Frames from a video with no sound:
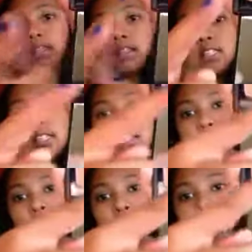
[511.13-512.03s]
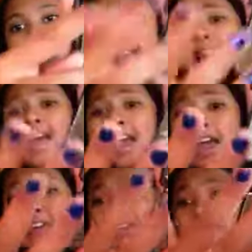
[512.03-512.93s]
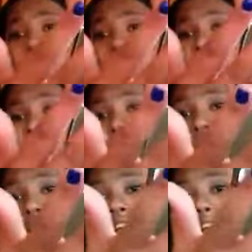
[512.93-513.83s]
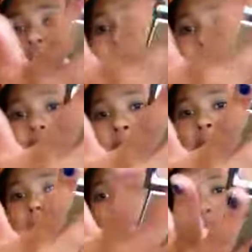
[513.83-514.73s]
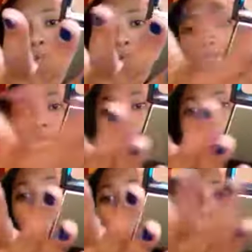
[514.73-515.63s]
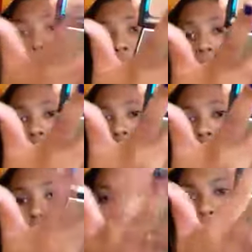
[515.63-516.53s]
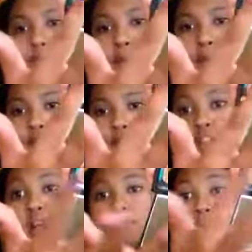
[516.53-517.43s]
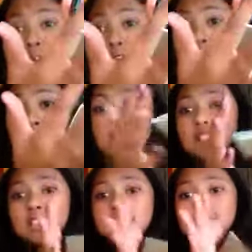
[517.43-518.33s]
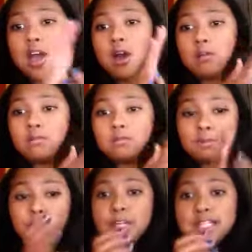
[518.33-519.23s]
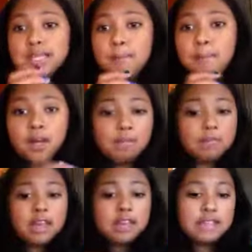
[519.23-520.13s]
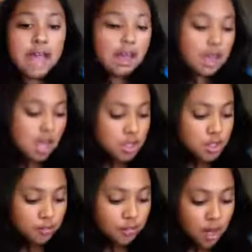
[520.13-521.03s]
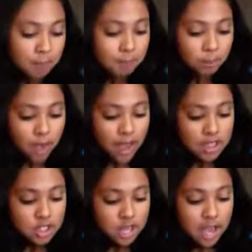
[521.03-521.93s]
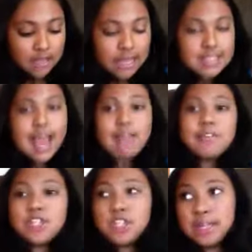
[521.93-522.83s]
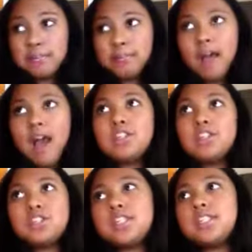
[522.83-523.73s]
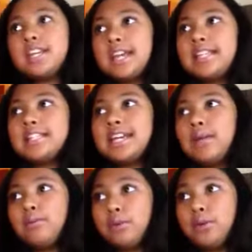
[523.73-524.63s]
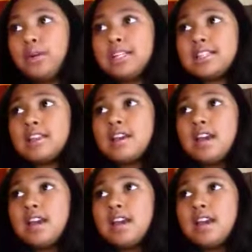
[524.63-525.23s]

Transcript: and this is the blush side, and it's actually called like this blush is called blush and this bronzer is called bronzed, so pretty simple. Yeah, so for a brush, I like to have a cheap brush just in case it get ruined